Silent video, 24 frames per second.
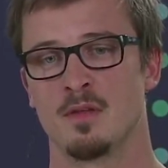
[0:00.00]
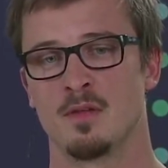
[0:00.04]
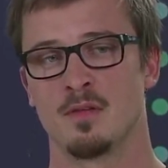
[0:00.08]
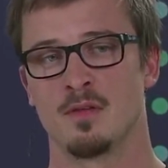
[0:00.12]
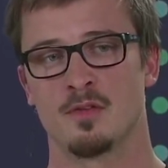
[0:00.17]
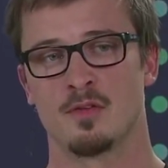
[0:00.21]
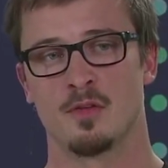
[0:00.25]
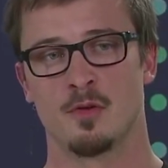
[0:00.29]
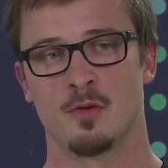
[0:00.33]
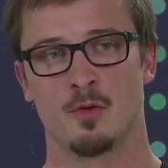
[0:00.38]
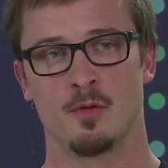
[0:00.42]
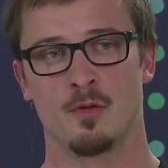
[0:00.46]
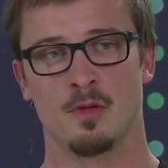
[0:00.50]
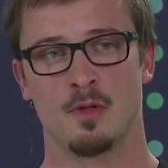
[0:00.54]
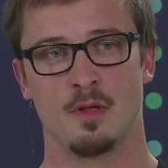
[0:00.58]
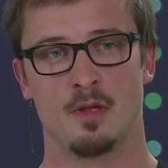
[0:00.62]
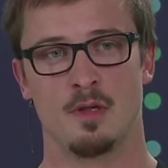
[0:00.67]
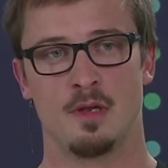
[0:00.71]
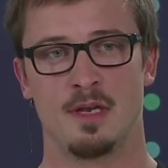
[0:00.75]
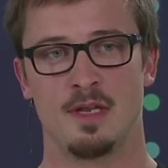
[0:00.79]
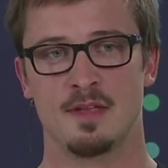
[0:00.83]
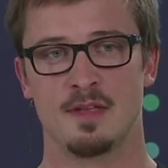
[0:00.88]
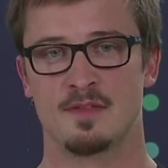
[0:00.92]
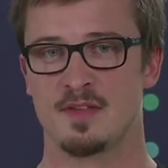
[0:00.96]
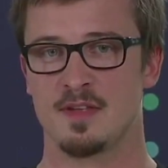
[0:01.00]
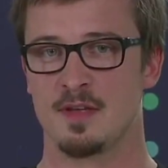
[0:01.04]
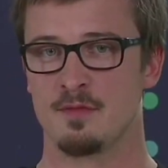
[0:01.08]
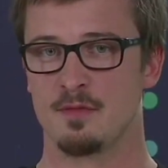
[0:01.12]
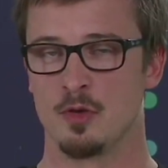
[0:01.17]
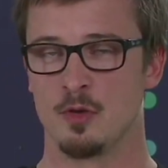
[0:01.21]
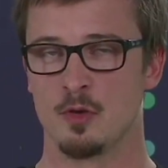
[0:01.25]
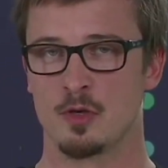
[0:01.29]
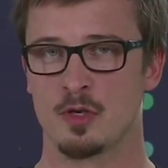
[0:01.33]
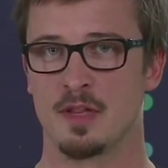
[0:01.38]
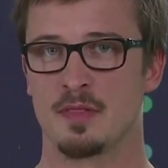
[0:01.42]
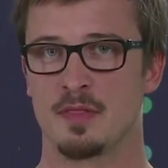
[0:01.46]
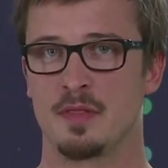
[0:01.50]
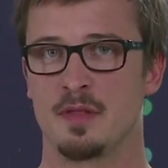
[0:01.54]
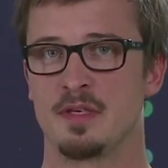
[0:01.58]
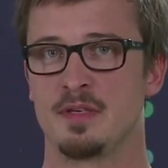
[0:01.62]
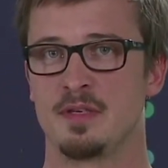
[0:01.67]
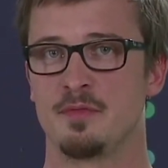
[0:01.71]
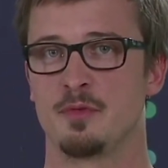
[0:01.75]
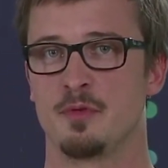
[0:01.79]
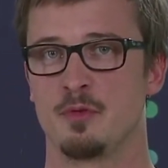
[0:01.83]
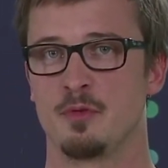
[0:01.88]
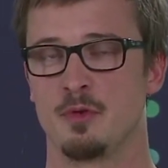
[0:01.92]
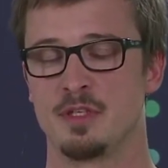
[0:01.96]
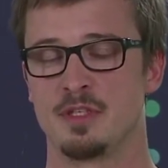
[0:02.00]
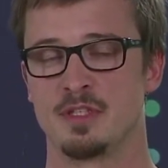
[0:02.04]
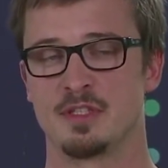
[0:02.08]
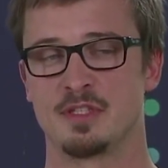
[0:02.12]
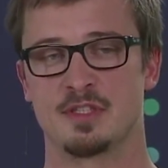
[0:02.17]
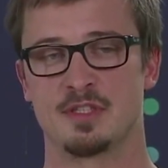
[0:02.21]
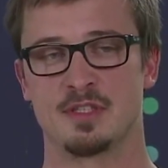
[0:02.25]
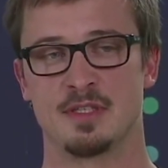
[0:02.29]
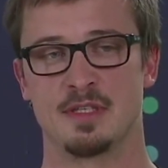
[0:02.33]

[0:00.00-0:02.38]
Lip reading: So let's have a look at the different